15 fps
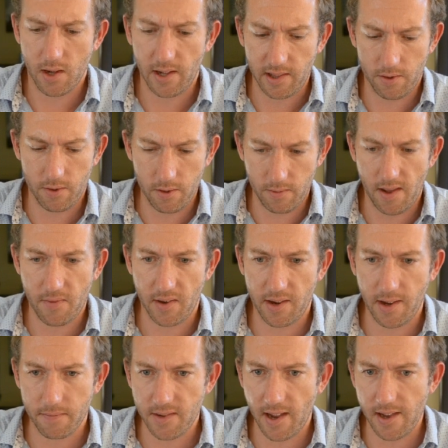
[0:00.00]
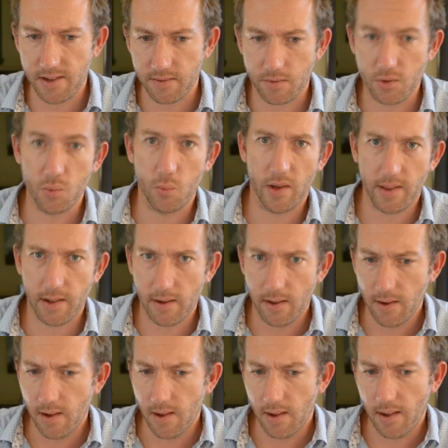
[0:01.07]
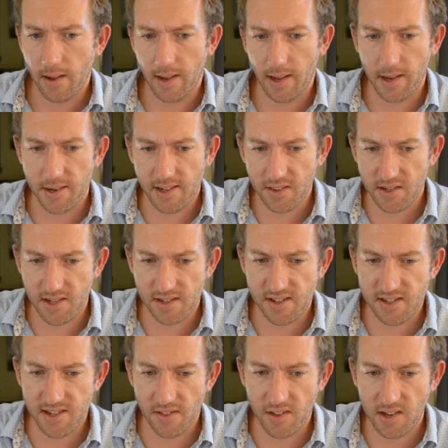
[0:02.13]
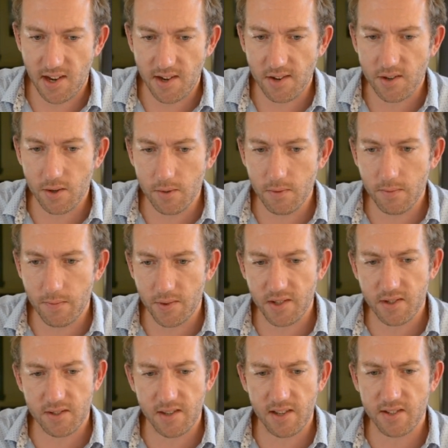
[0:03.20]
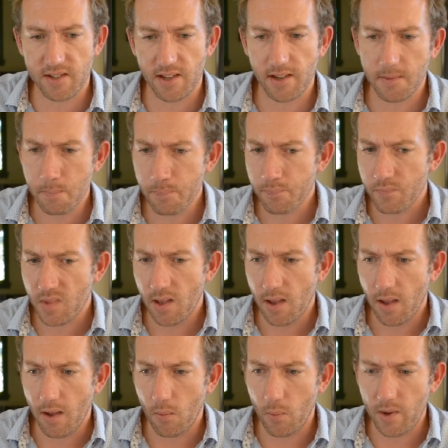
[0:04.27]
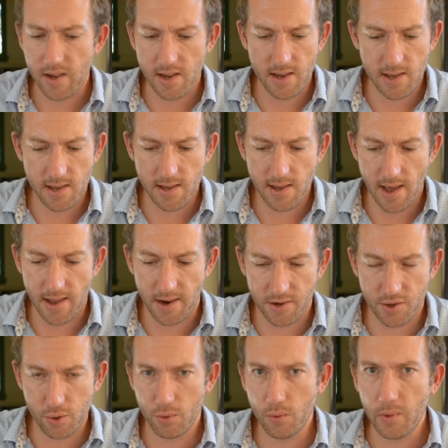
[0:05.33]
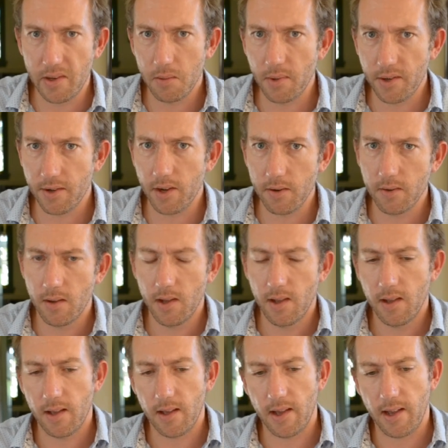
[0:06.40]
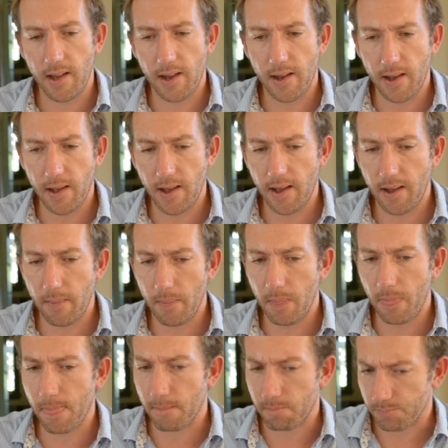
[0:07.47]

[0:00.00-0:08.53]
likelihood of having enough days of good weather to get the testing done that you need to do. For this testing, we had a 2-week window, and